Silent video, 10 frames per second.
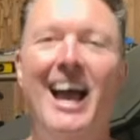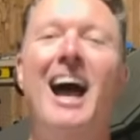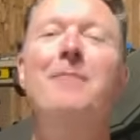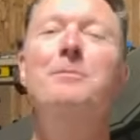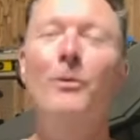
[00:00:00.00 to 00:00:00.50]

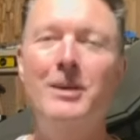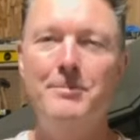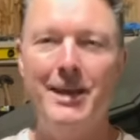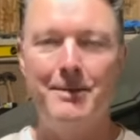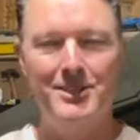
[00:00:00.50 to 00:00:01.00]
I'm going to
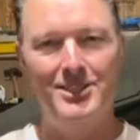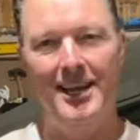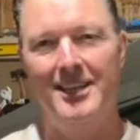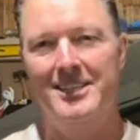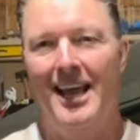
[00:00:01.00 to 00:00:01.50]
make
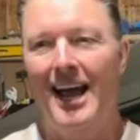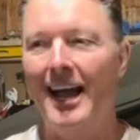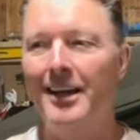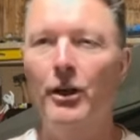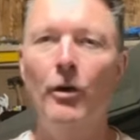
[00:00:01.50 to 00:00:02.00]
mistakes.
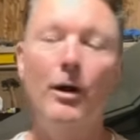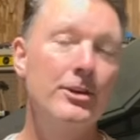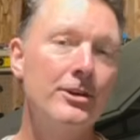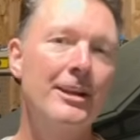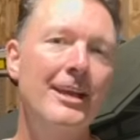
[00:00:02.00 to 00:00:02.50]
I know
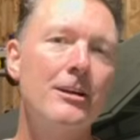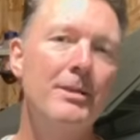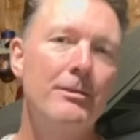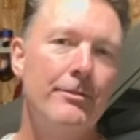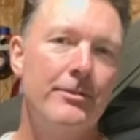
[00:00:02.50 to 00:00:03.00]
you're going to hear
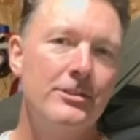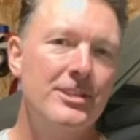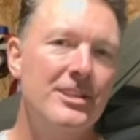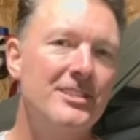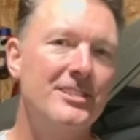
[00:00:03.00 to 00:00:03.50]
me refer to
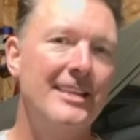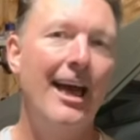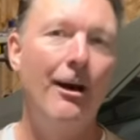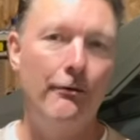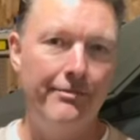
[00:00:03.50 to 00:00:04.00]
this as an
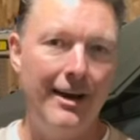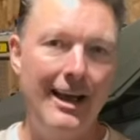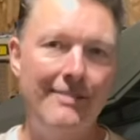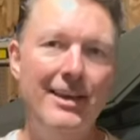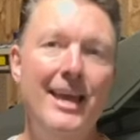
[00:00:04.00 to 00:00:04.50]
L5.